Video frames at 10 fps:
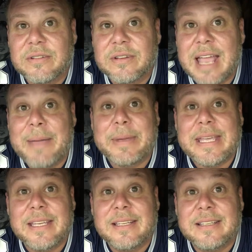happy
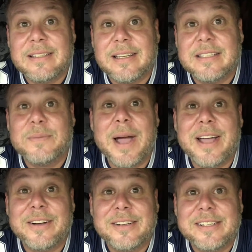and
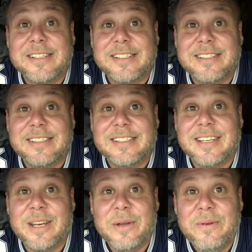smile.
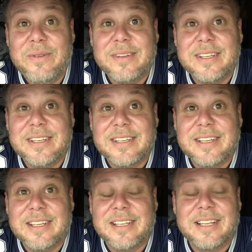You know?
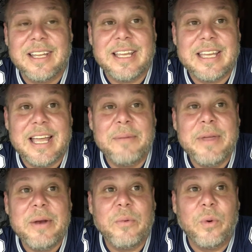Like, I'm
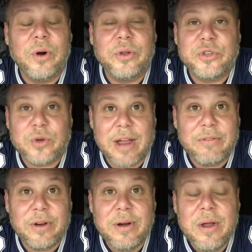not a world
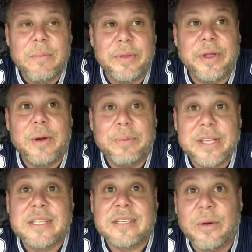traveler, but there are
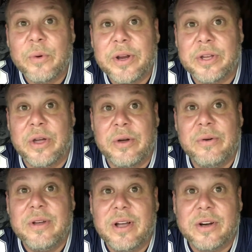places I want to go
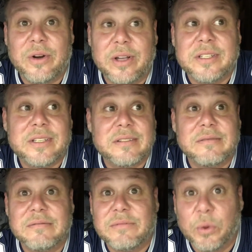across
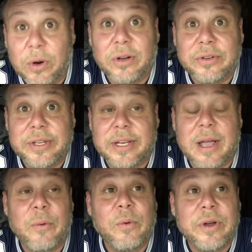the world. Like,
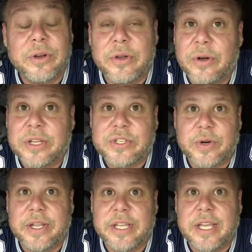I want to go to
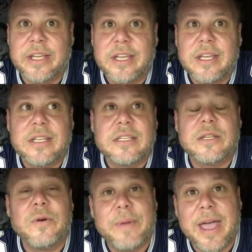Australia
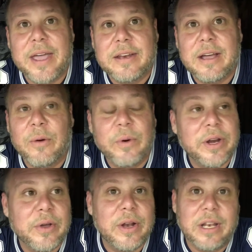so bad. I want
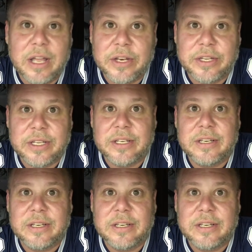to go to London